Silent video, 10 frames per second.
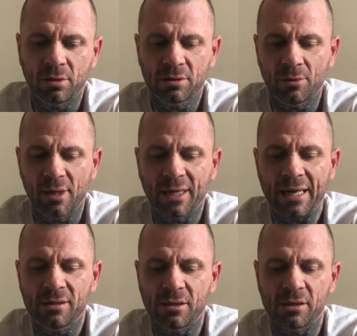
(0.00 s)
weren't
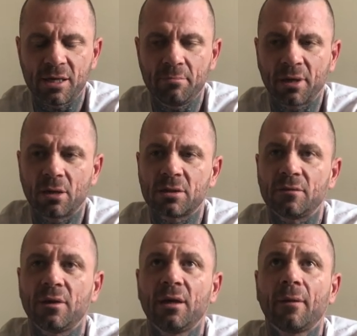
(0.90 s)
getting to gym because of
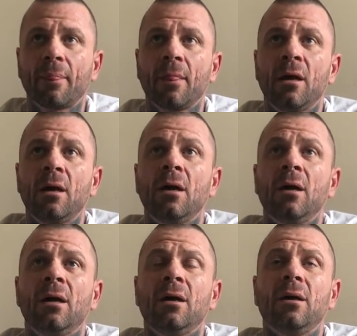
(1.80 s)
it,
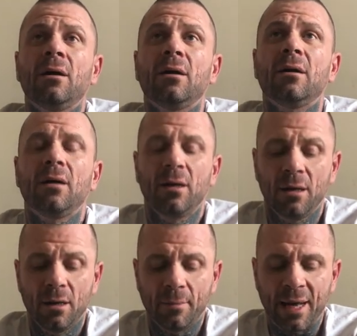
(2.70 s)

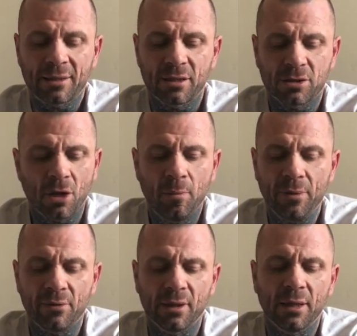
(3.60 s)
I had to stop it
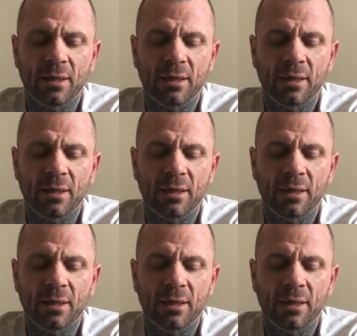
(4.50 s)
really,